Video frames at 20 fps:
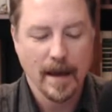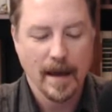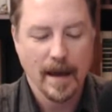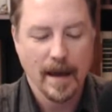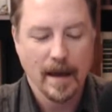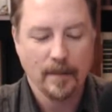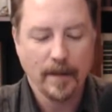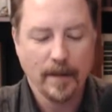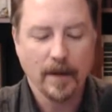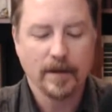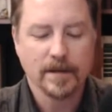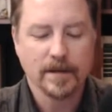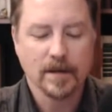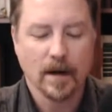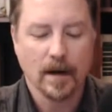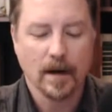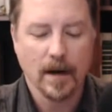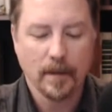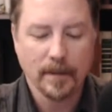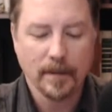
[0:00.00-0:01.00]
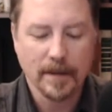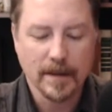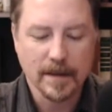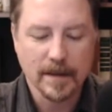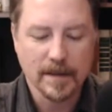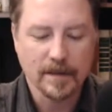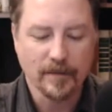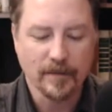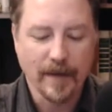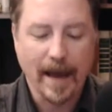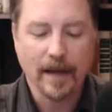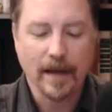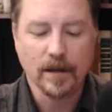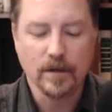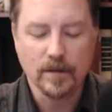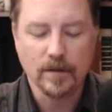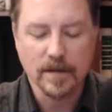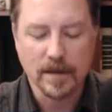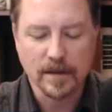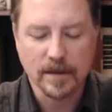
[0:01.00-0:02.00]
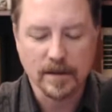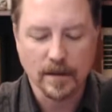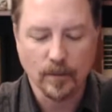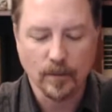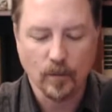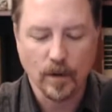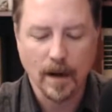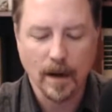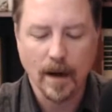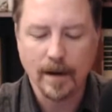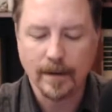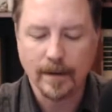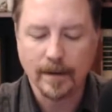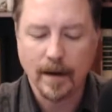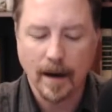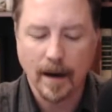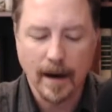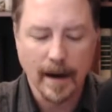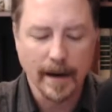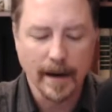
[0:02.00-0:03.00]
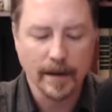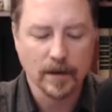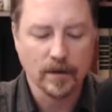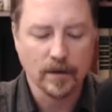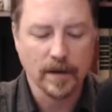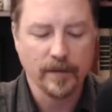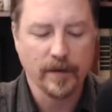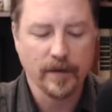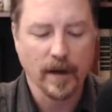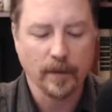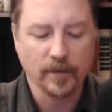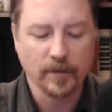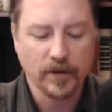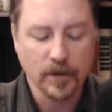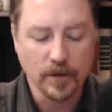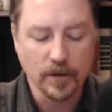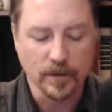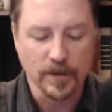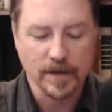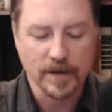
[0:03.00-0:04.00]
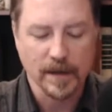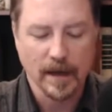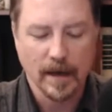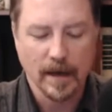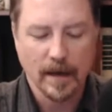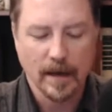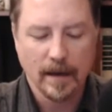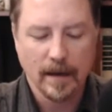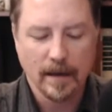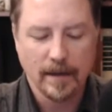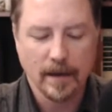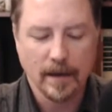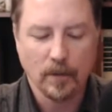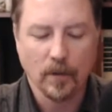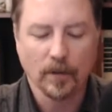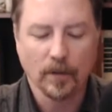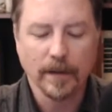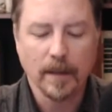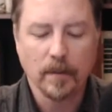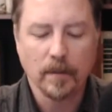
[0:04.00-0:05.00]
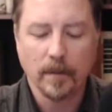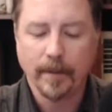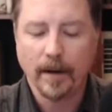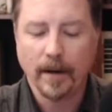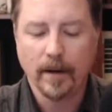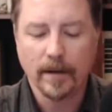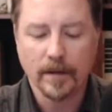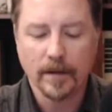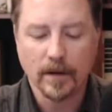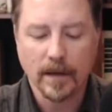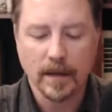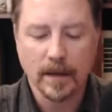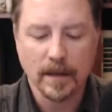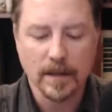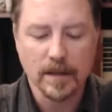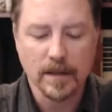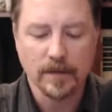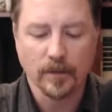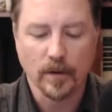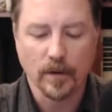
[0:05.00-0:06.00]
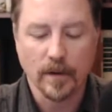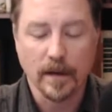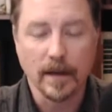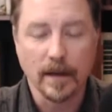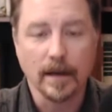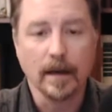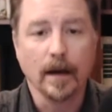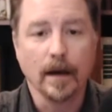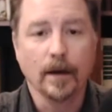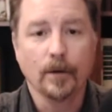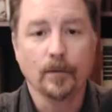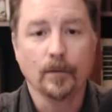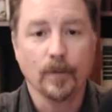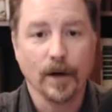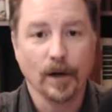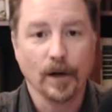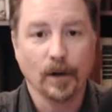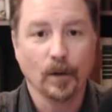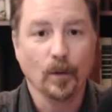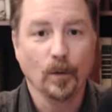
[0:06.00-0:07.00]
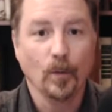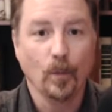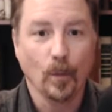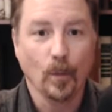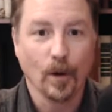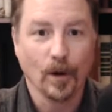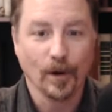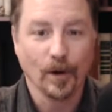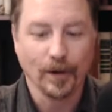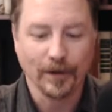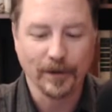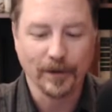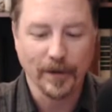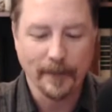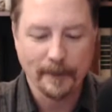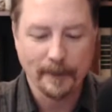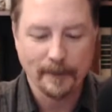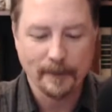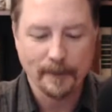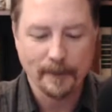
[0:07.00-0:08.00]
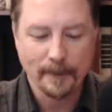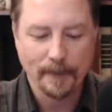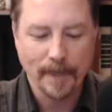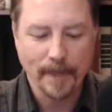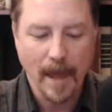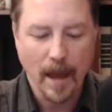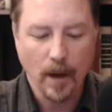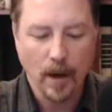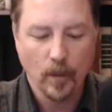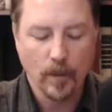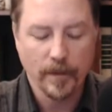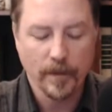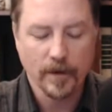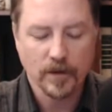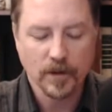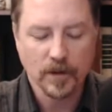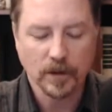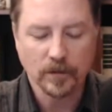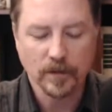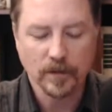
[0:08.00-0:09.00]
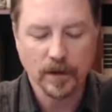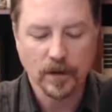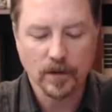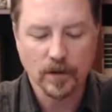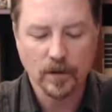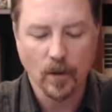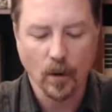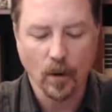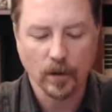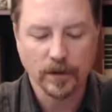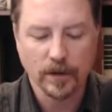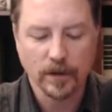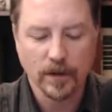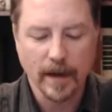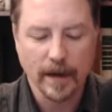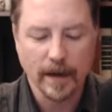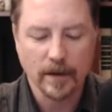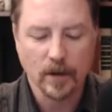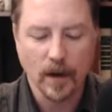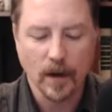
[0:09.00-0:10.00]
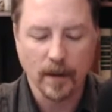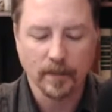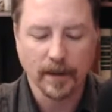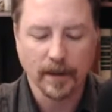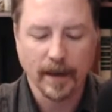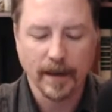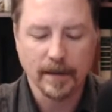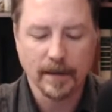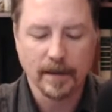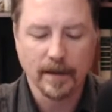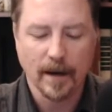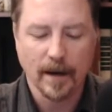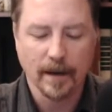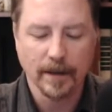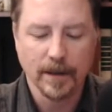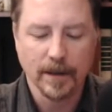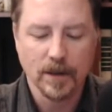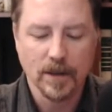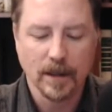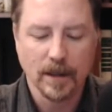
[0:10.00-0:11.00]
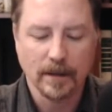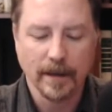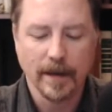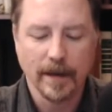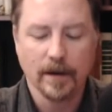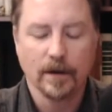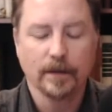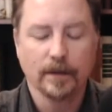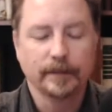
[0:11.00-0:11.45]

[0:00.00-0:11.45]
Parents caught up in this value system were not unkind or even obtuse. They were only preparing their kids for the real world. When their children grew older and applied to college and later